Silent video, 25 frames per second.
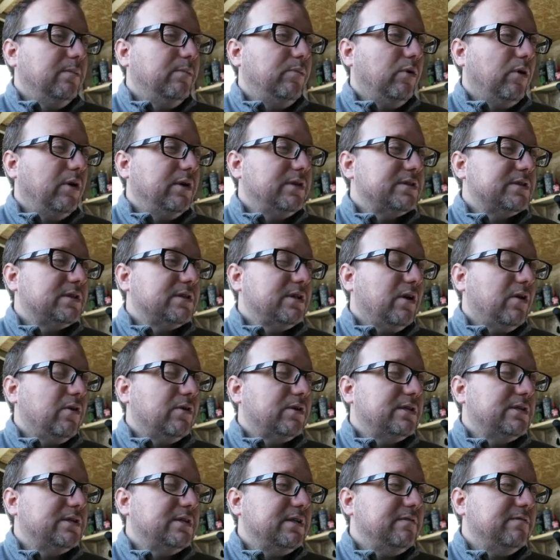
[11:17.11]
Brian
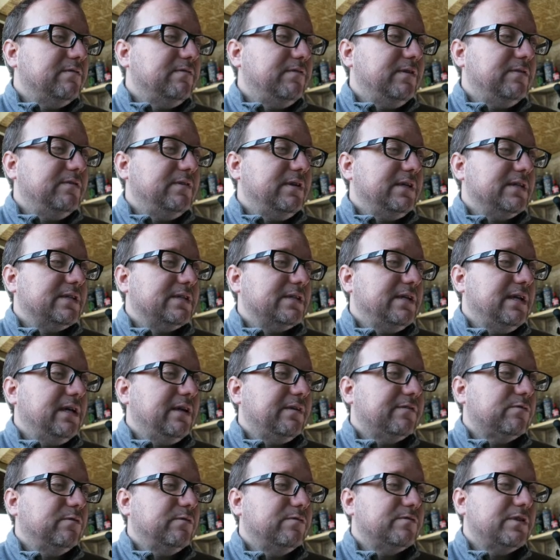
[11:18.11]
Stark is in
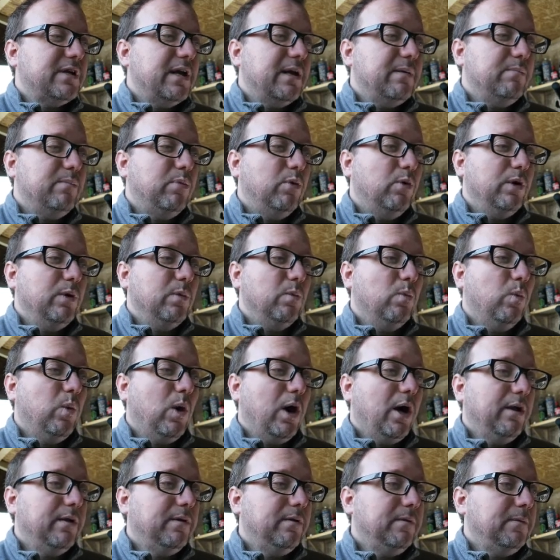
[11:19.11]
56th with
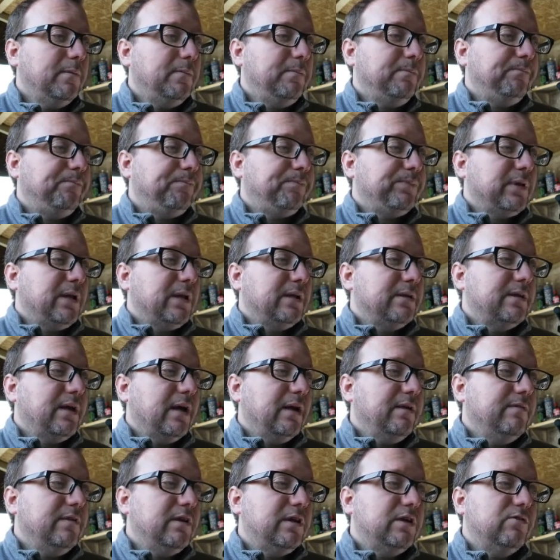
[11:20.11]
10.1.
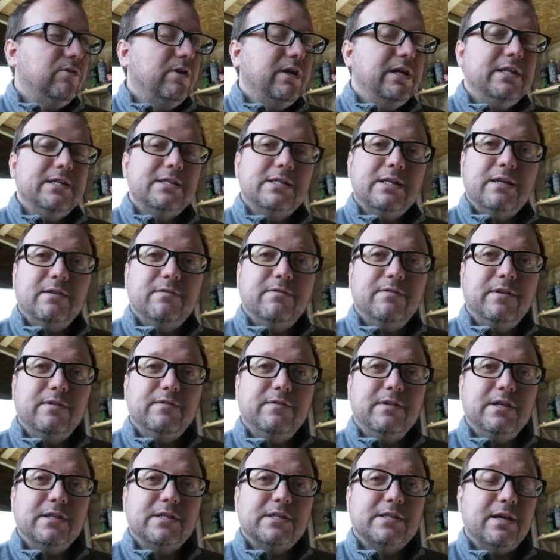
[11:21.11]
David Green's in
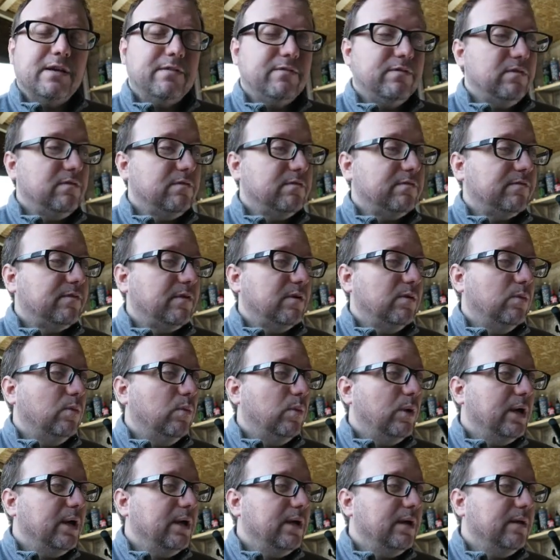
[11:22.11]
57th
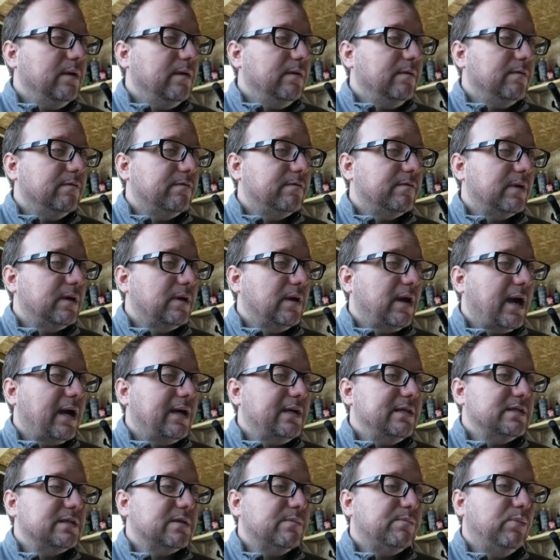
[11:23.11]
with
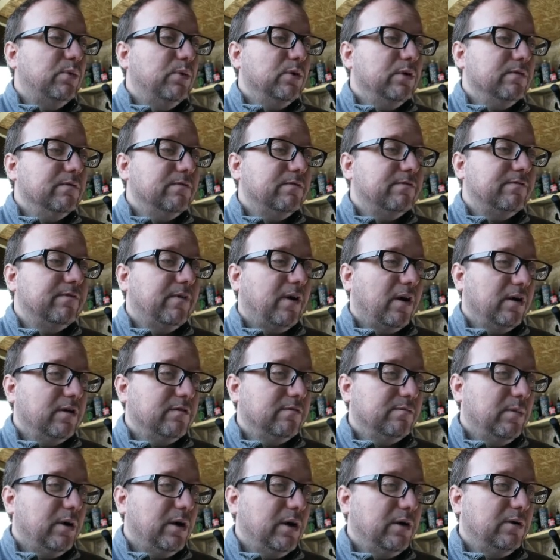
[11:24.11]

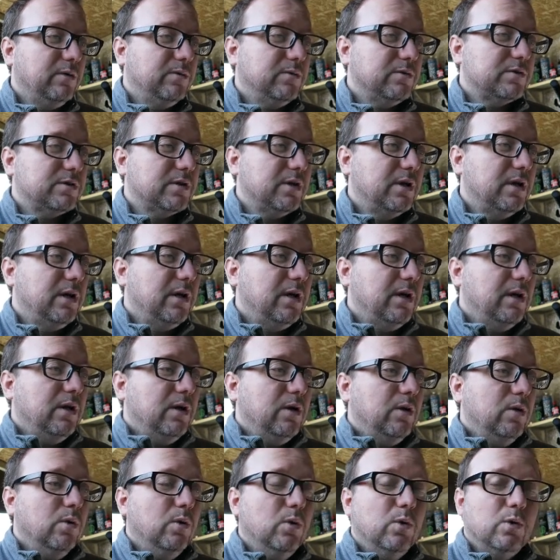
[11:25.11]
8.5 miles.
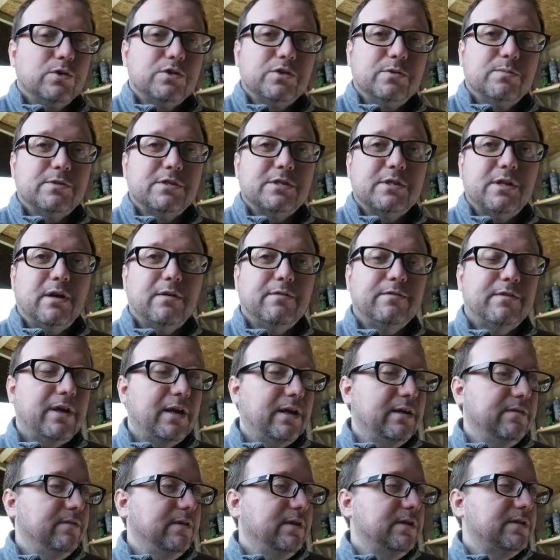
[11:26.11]
Awesome stuff,
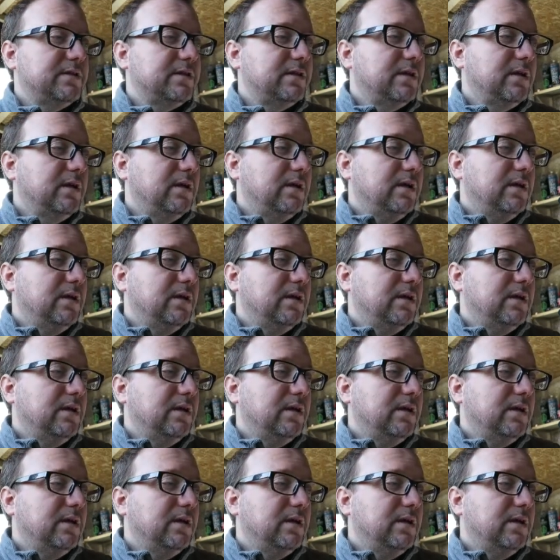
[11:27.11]
David.